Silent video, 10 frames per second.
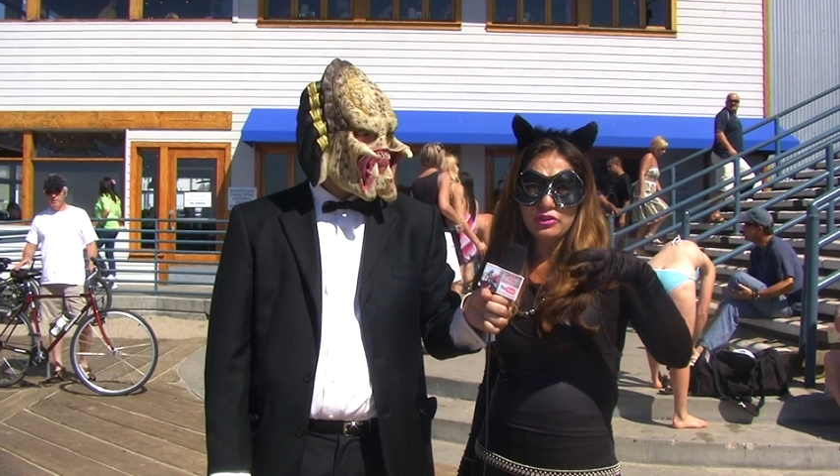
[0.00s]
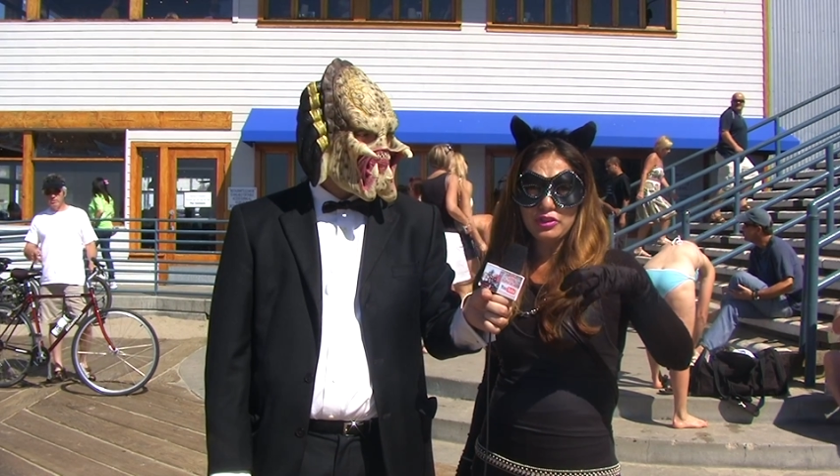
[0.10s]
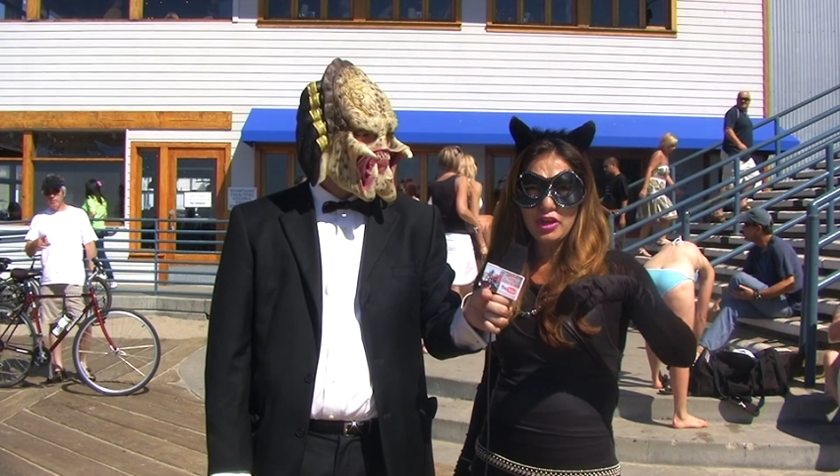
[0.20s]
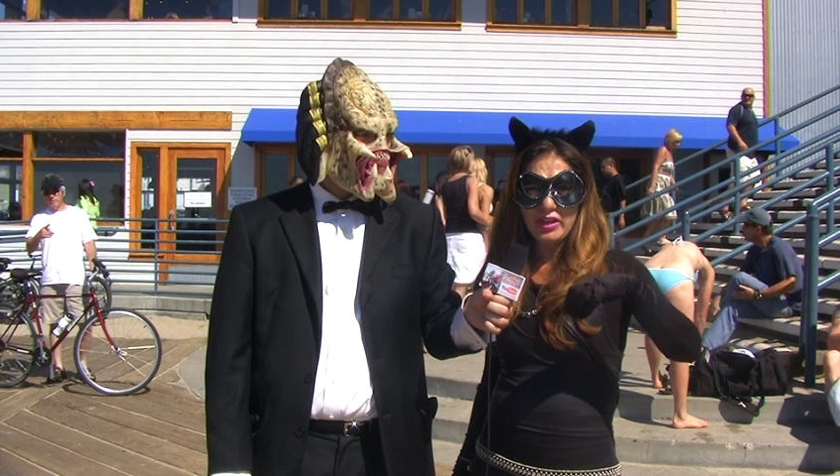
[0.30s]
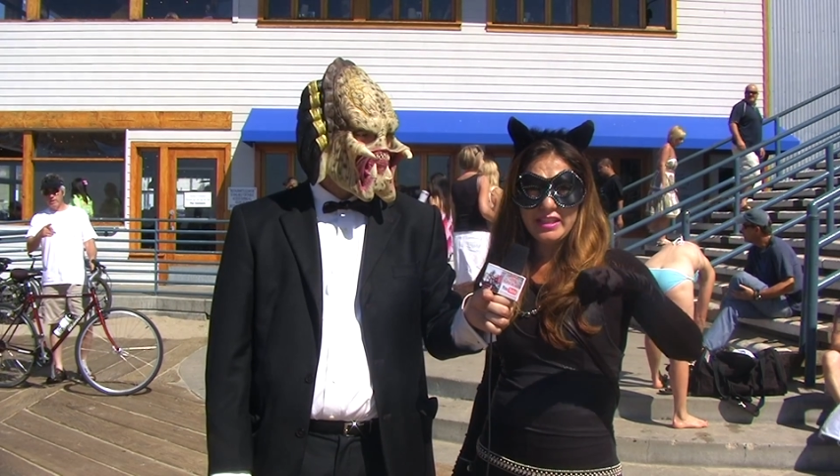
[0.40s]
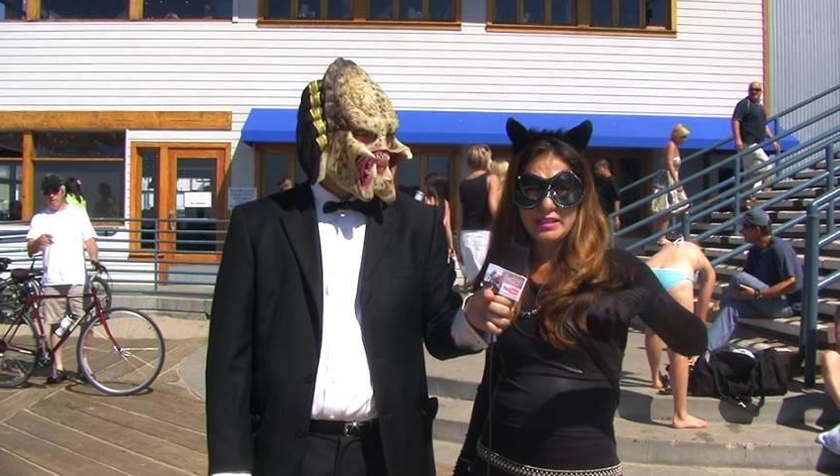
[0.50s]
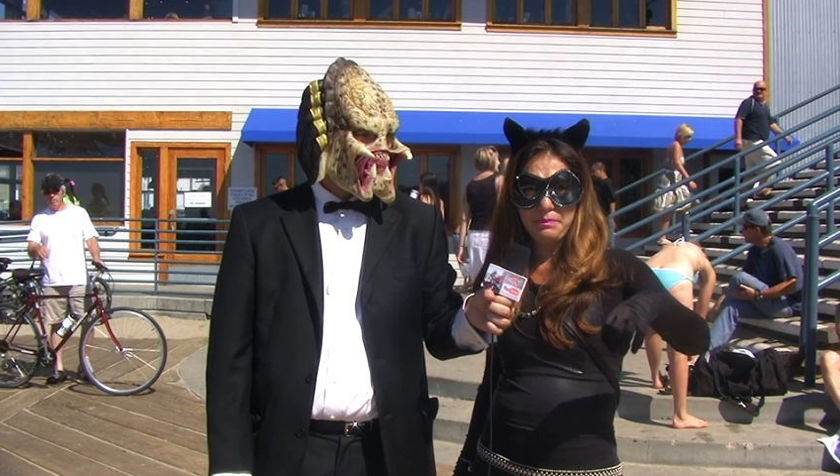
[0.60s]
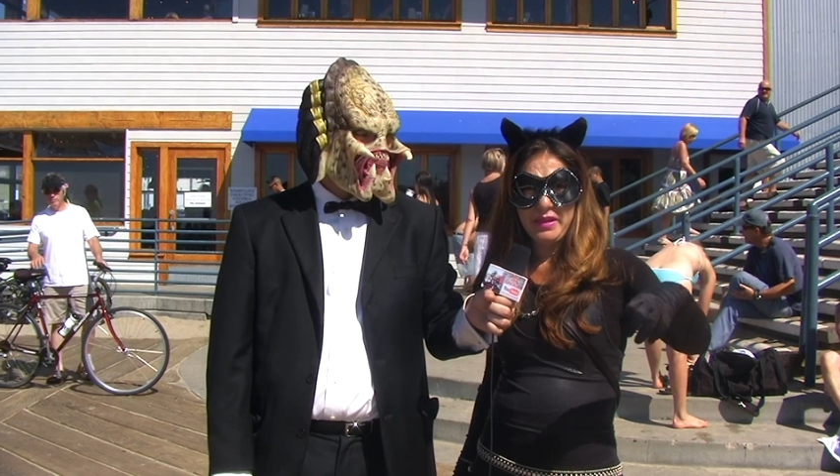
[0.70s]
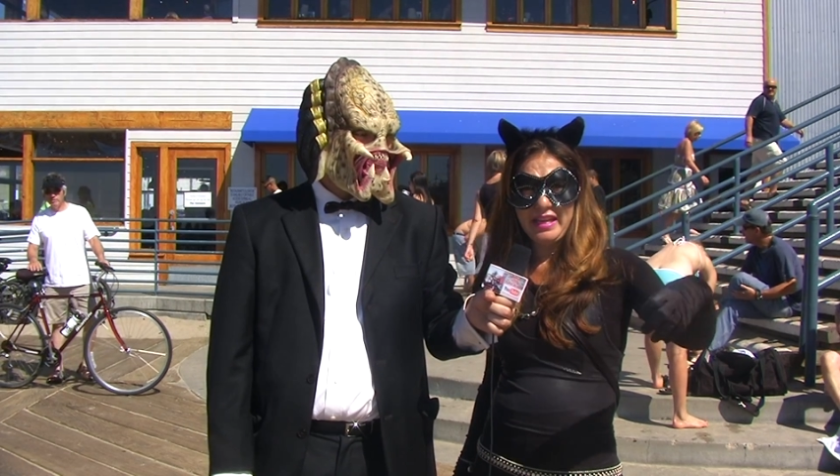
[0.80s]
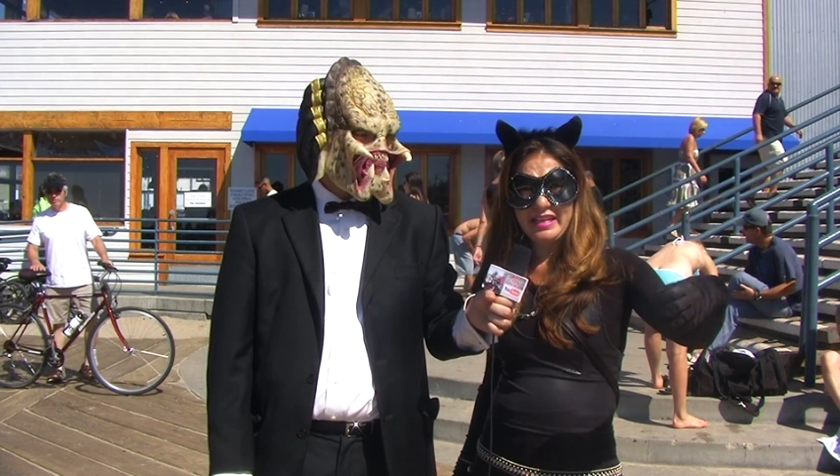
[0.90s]
you know,
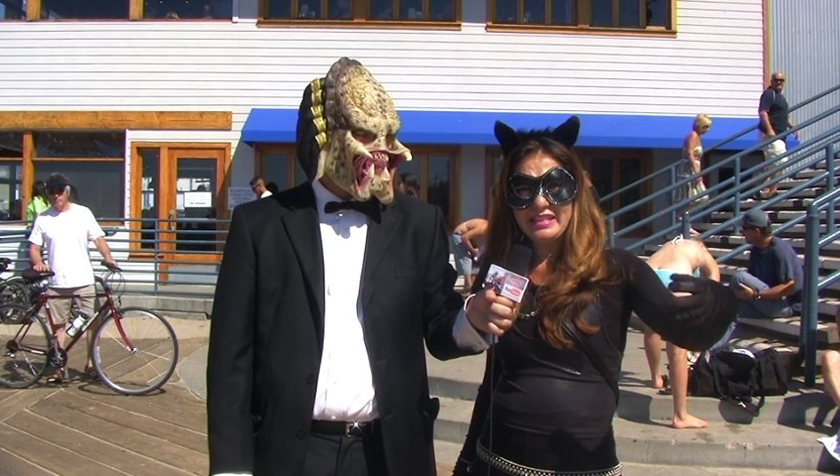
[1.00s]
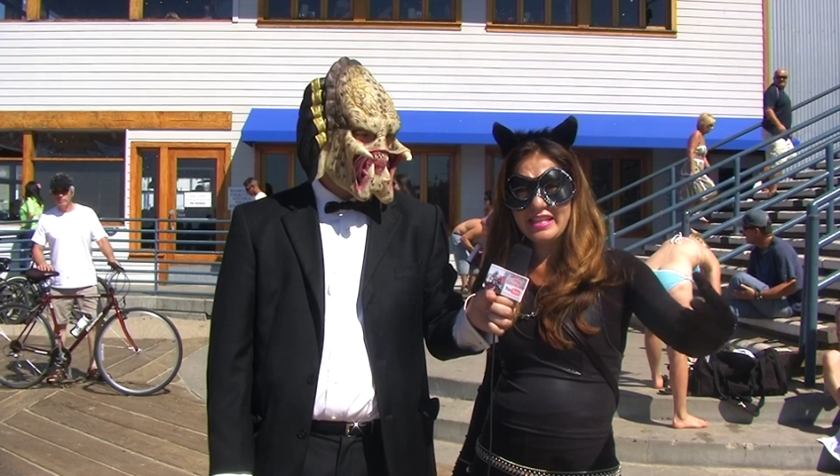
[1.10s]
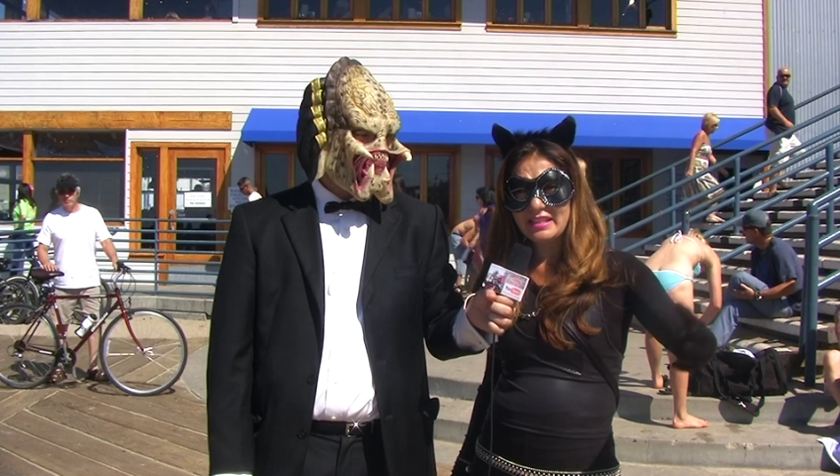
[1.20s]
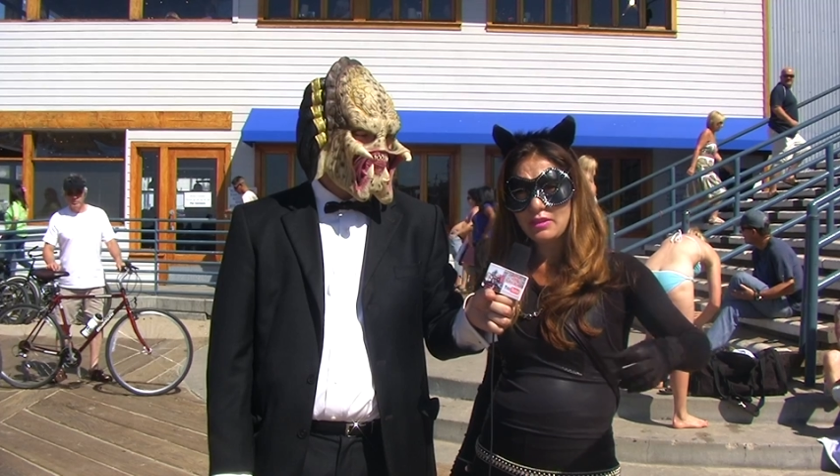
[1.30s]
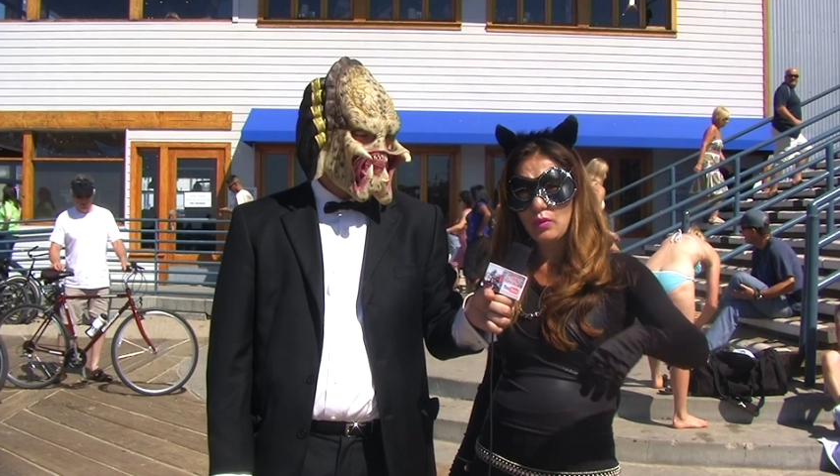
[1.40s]
independence